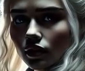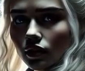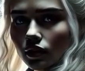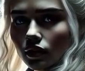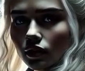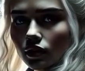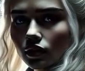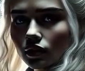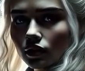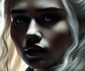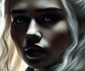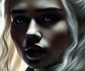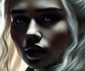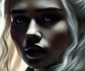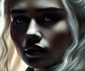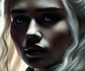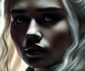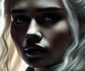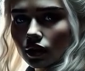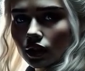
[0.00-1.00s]
The hours
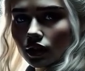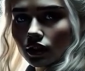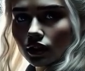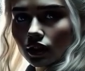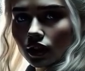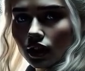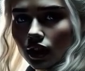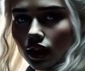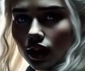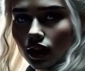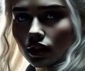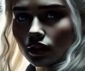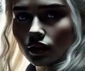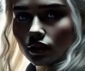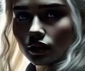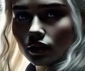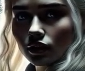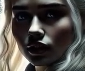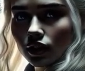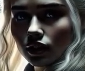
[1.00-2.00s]
leading up to it were
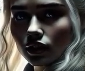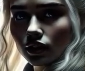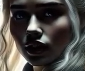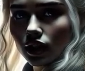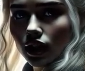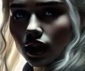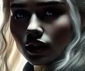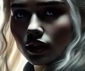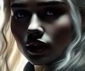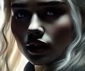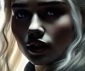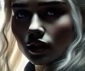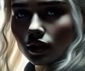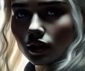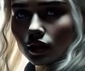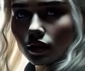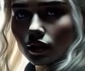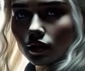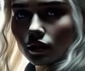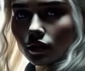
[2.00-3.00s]
tense, each minute
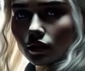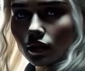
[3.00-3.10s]
stretching.